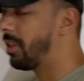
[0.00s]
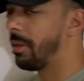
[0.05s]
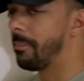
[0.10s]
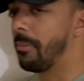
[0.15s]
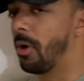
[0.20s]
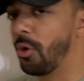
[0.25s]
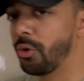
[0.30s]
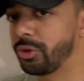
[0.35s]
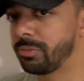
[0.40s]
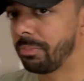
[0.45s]
the
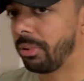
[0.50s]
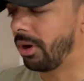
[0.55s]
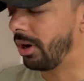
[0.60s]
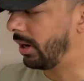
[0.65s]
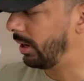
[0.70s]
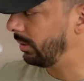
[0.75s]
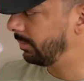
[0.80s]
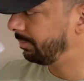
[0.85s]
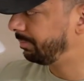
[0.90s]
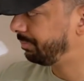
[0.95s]
most
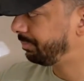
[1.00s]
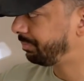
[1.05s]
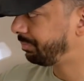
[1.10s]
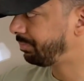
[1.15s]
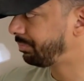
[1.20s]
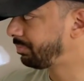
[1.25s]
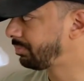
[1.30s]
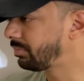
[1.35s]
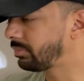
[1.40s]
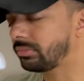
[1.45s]
part,
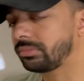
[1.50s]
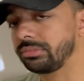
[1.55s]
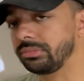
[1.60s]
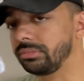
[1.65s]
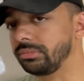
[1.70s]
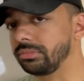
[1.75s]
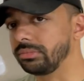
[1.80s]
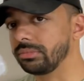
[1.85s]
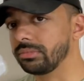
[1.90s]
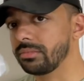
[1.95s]

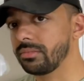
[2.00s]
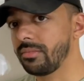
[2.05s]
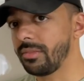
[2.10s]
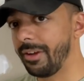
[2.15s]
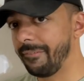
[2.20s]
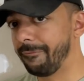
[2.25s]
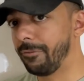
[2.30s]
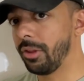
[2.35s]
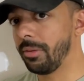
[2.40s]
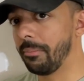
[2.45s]

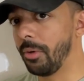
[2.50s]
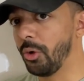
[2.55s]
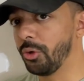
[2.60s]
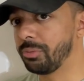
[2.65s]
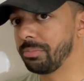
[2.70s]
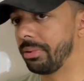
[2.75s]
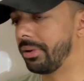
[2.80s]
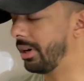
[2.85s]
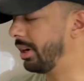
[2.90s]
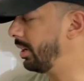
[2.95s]
for the
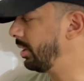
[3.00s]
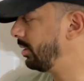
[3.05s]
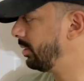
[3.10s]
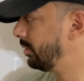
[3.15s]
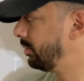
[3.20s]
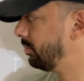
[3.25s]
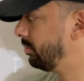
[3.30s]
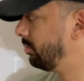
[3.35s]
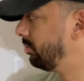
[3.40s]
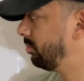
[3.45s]
most part,
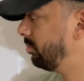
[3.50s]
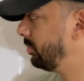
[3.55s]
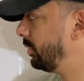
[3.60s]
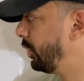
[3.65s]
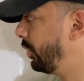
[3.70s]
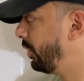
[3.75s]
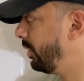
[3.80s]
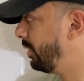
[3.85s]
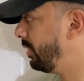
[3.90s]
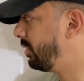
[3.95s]

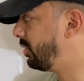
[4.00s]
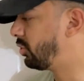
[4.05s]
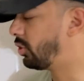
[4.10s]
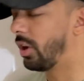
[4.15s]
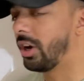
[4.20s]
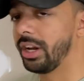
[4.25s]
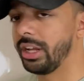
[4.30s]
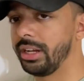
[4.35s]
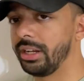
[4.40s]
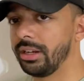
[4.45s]

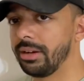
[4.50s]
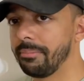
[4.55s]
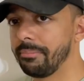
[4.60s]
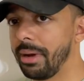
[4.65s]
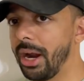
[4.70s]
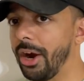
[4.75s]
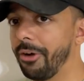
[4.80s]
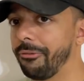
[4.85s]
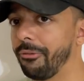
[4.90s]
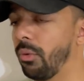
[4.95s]
starting
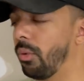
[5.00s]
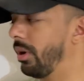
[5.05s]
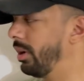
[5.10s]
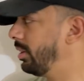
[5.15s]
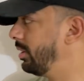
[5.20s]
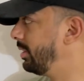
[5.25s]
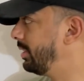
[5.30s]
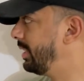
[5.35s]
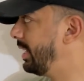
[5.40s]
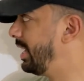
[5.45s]
power
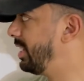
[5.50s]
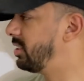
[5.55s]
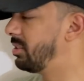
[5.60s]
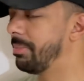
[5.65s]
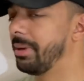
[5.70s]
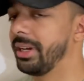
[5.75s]
forward is the